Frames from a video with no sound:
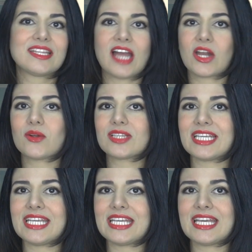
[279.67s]
Not
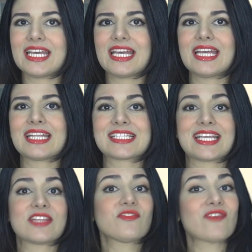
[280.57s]
only is
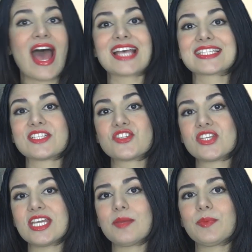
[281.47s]
it fast and
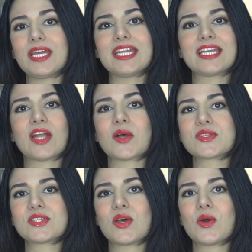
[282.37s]
cheap, it can
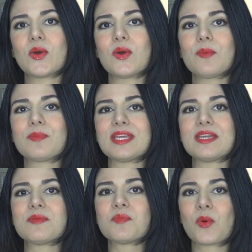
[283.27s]
also
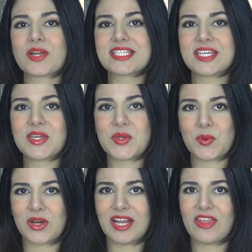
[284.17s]
be more
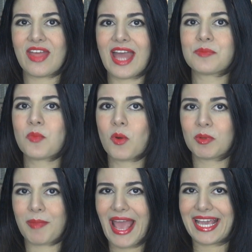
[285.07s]
secure than
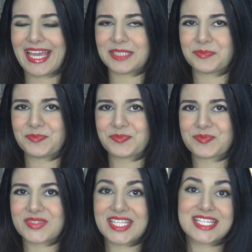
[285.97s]
mobile banking.
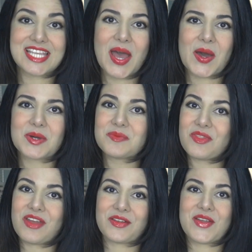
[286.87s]
So,
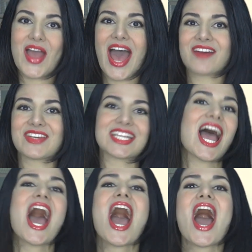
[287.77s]
there you have it.
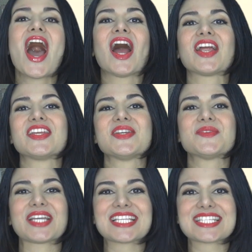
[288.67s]
Are
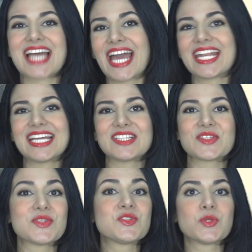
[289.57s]
you
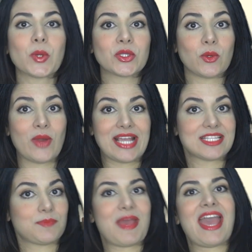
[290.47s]
excited to join or
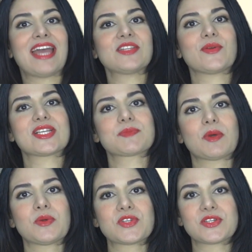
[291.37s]
expand your
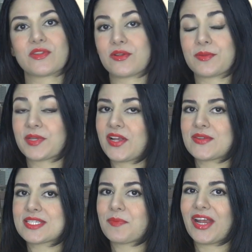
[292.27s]
exposure to the
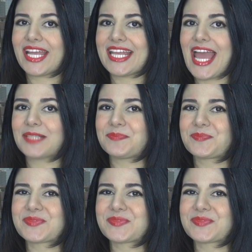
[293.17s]
cryptocurrency market yet?